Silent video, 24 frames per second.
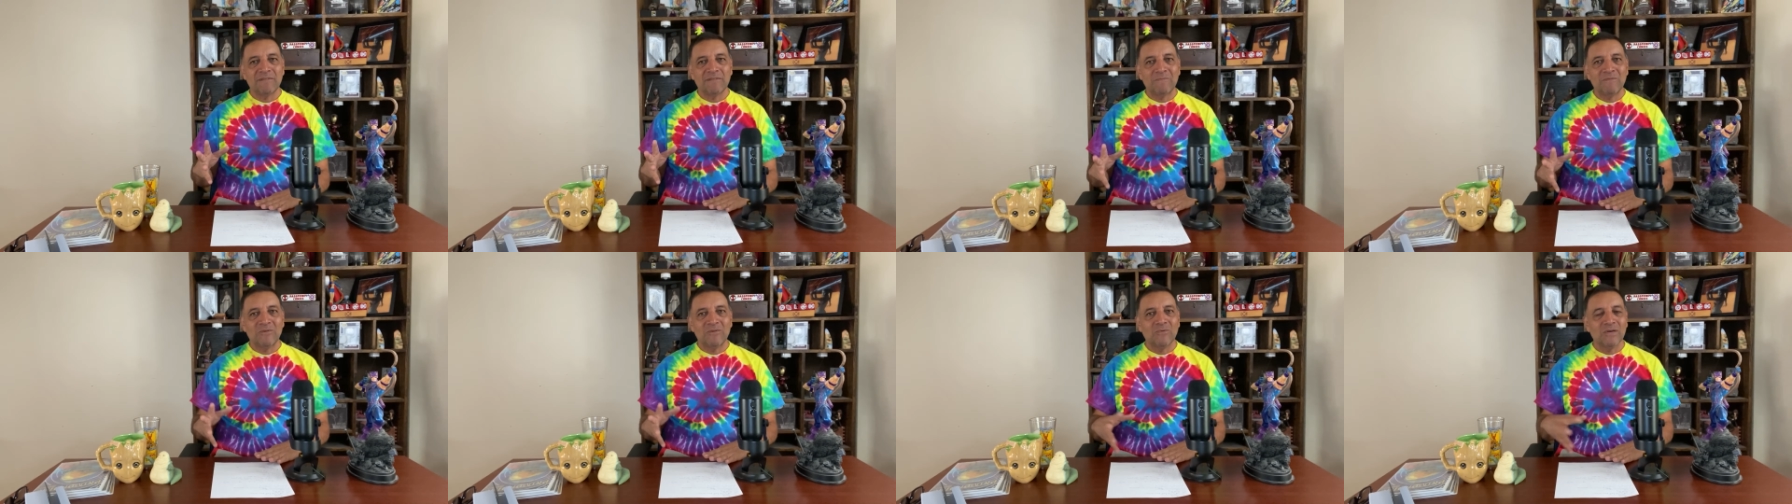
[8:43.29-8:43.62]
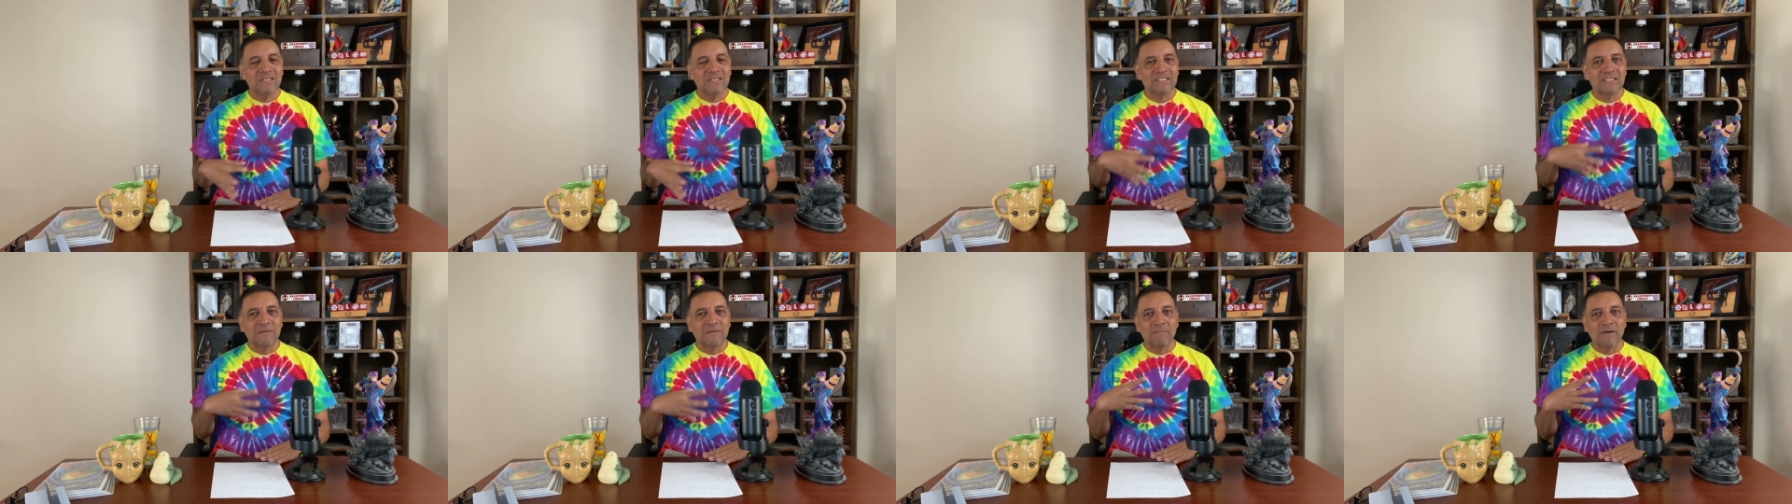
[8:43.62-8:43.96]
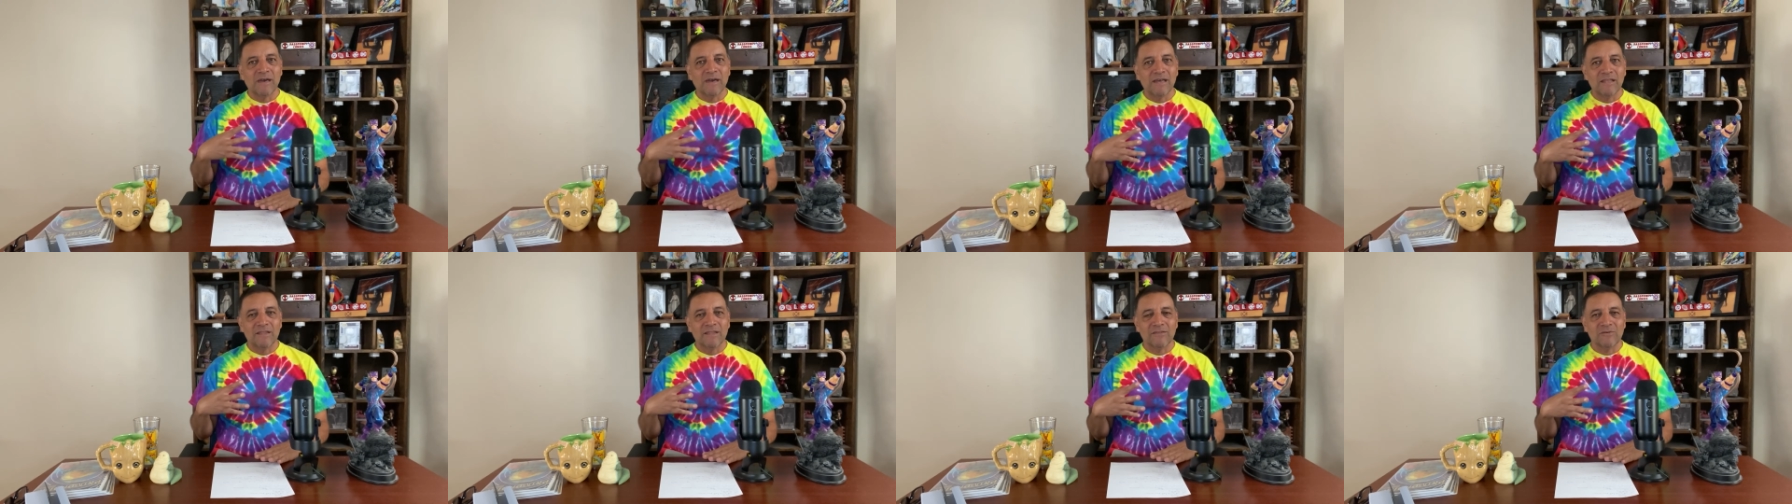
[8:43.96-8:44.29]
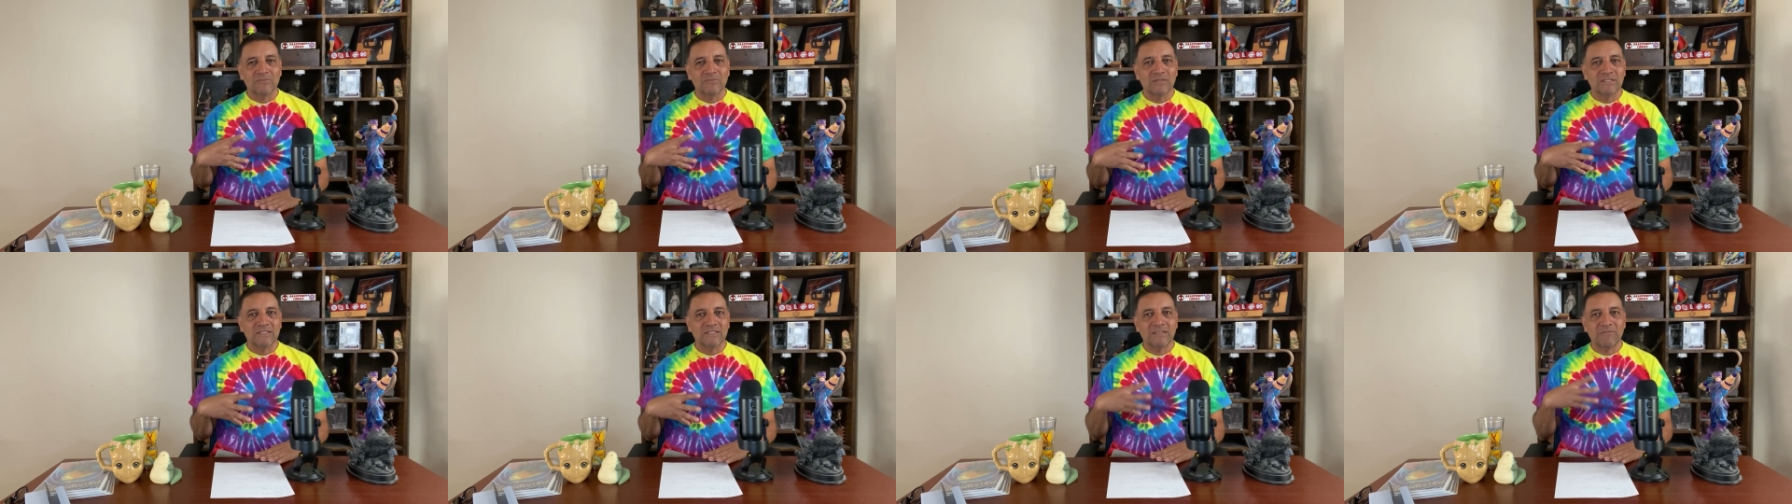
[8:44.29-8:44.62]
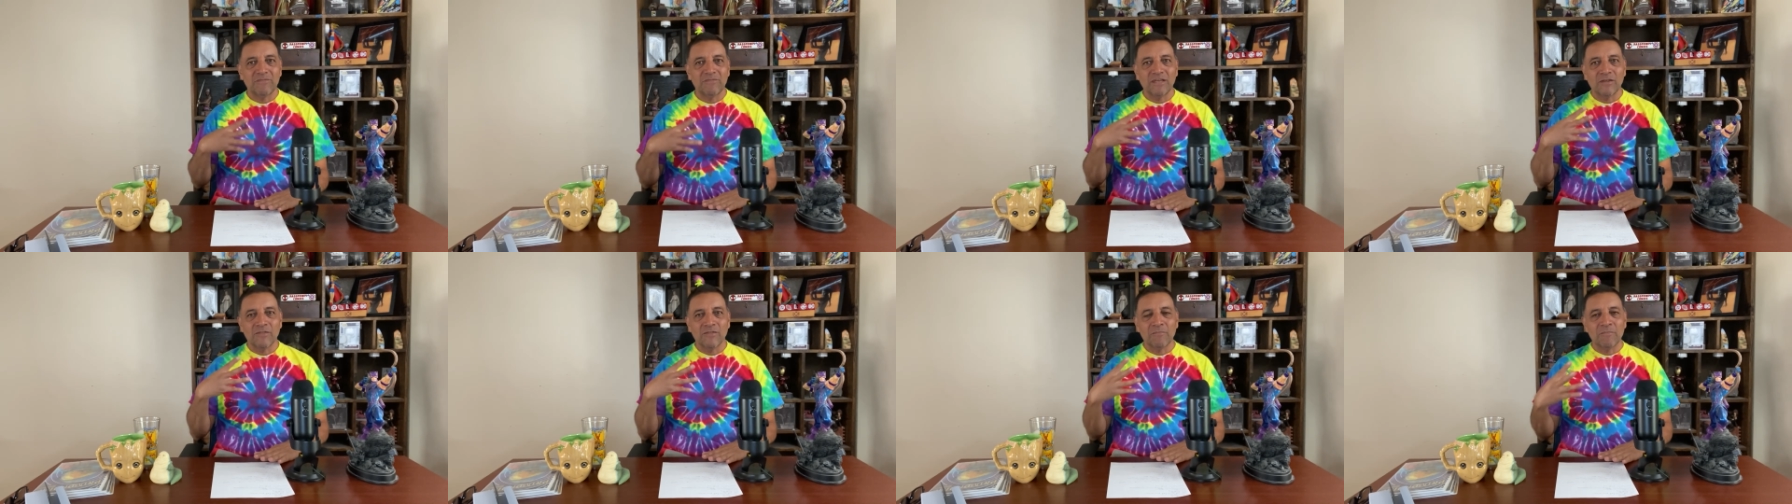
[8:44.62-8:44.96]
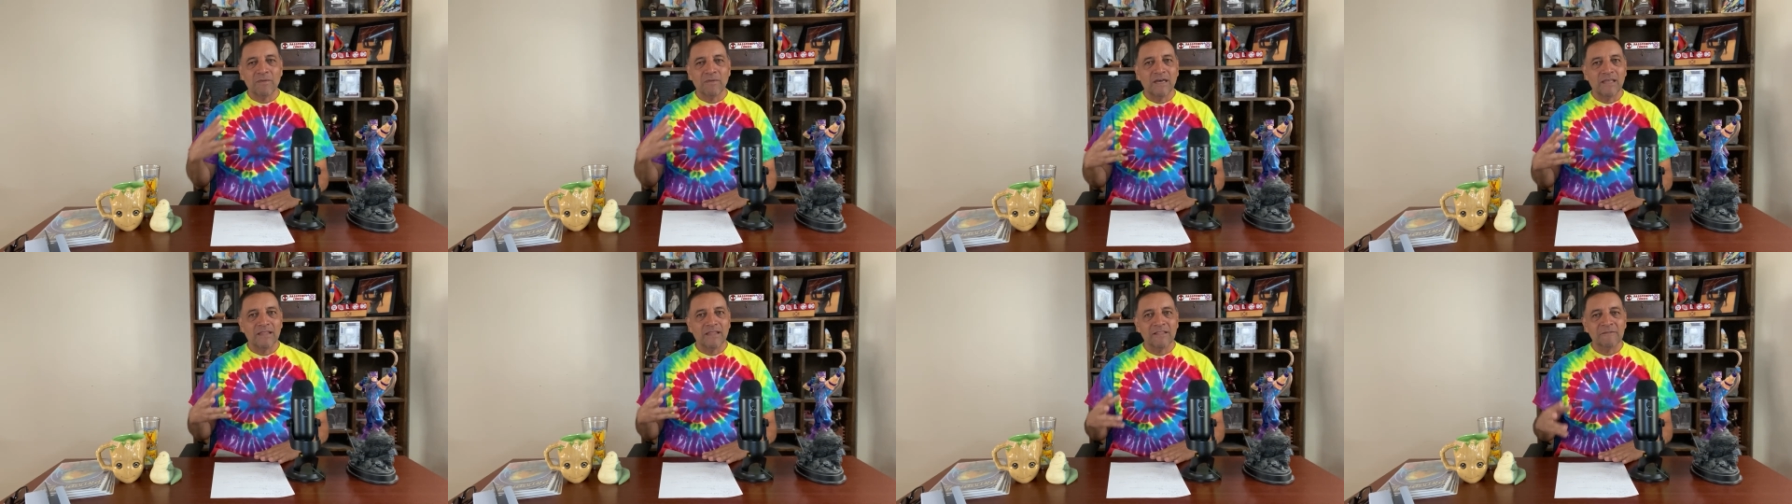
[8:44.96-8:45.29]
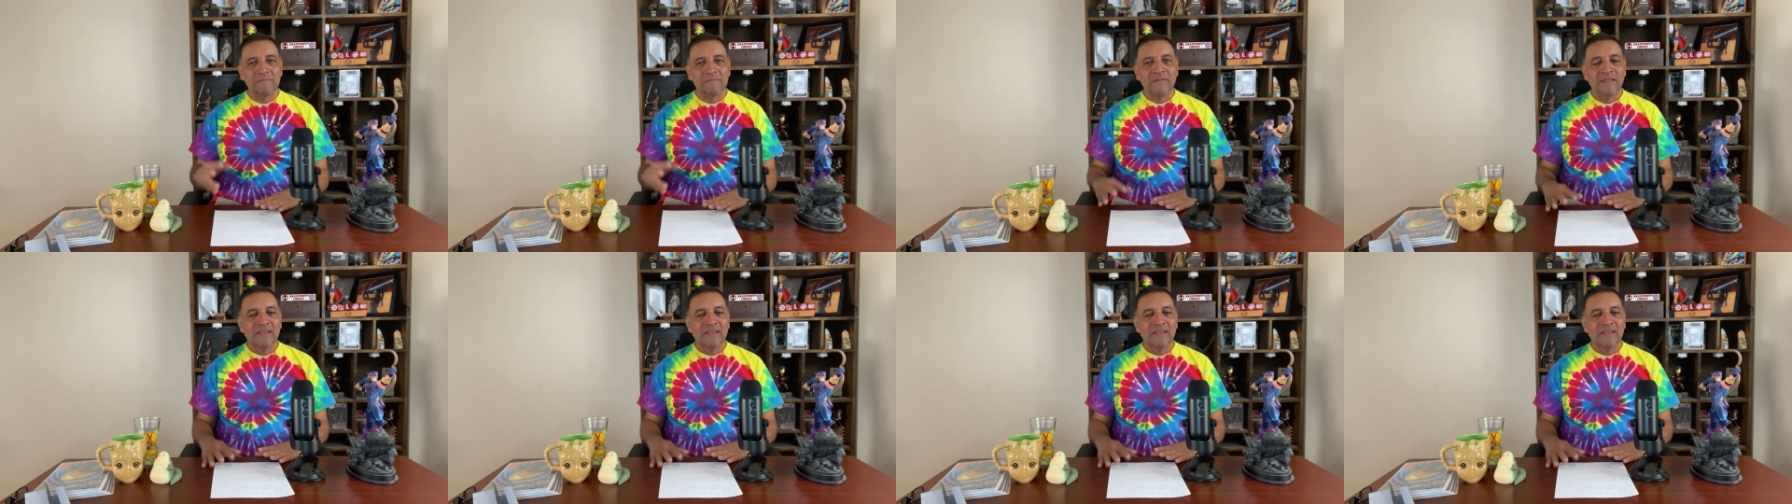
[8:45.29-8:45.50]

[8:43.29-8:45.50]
maybe once a month or once every other month